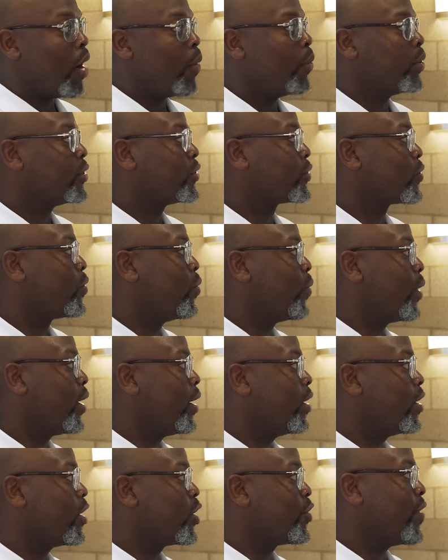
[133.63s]
I went to school
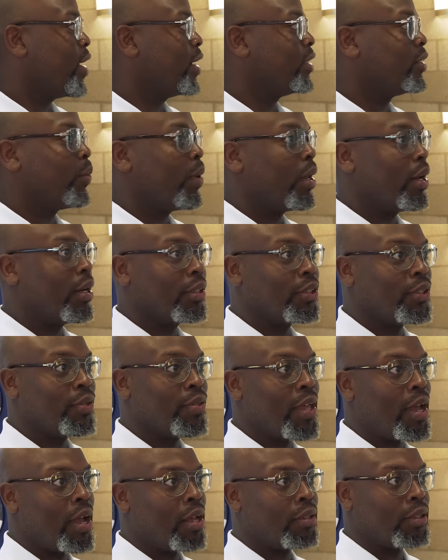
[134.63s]
here and graduated in
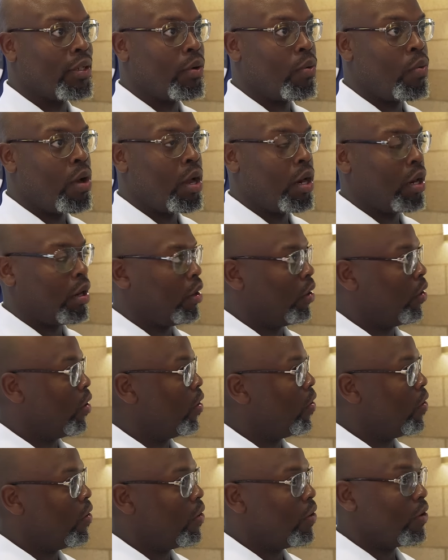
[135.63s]
2001,
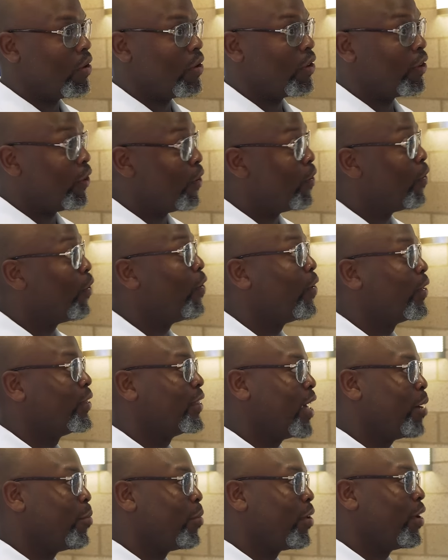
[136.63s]
long, long, long
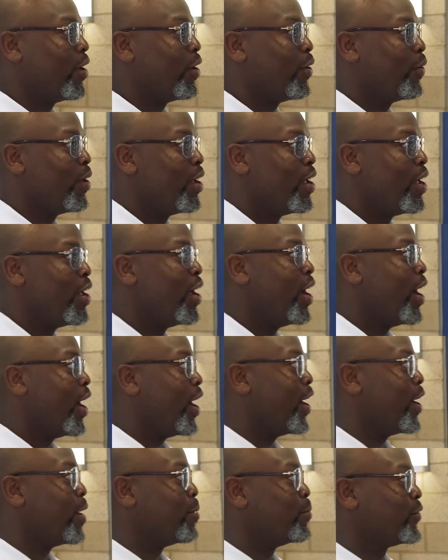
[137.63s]
time ago.
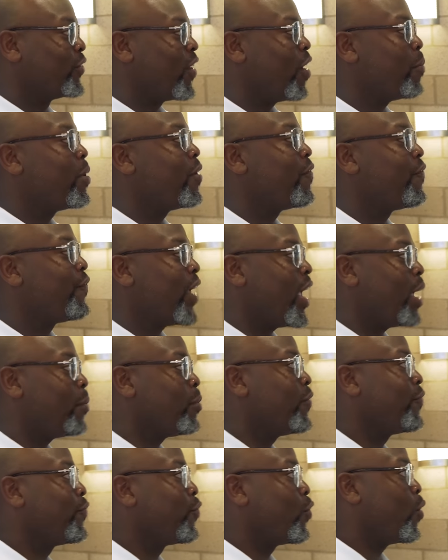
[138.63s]
Um, so I've been
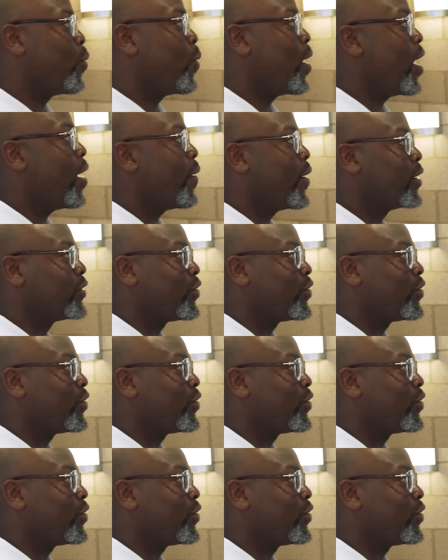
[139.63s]
family for a while.